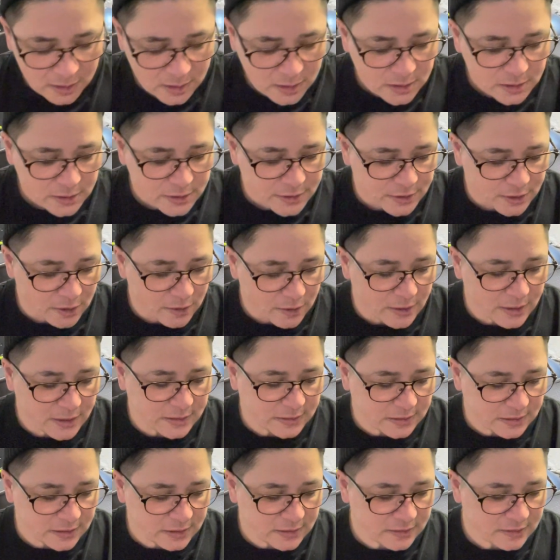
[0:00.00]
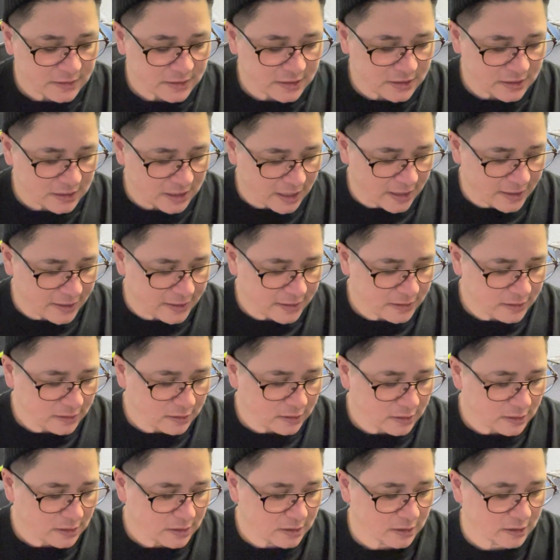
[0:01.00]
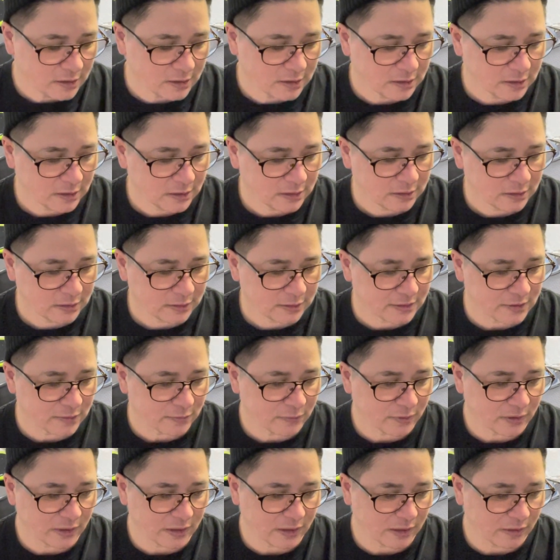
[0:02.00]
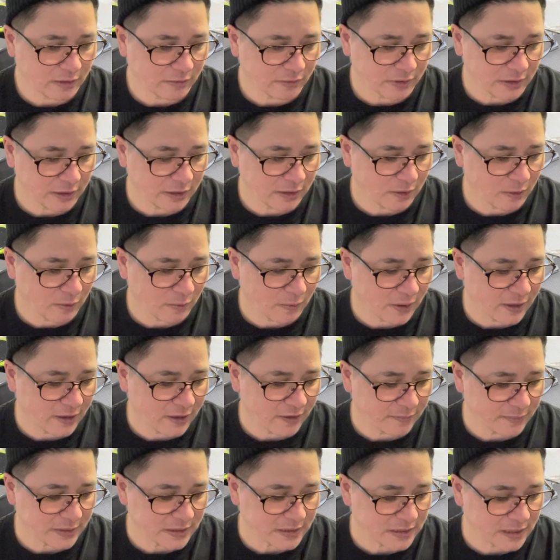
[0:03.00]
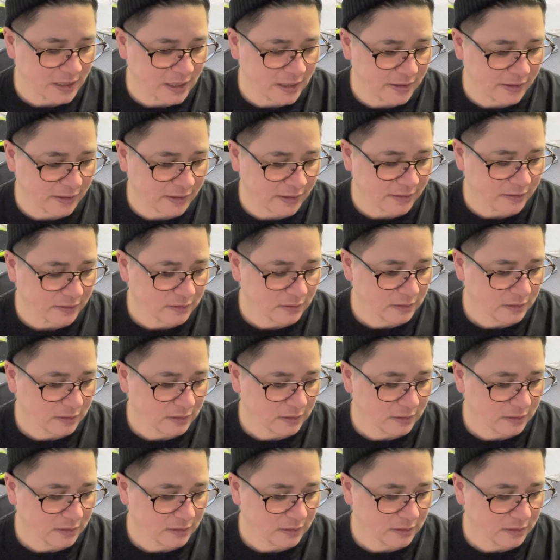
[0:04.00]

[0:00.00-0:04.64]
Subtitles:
So at the end of the day, that's a really, really long way of me saying,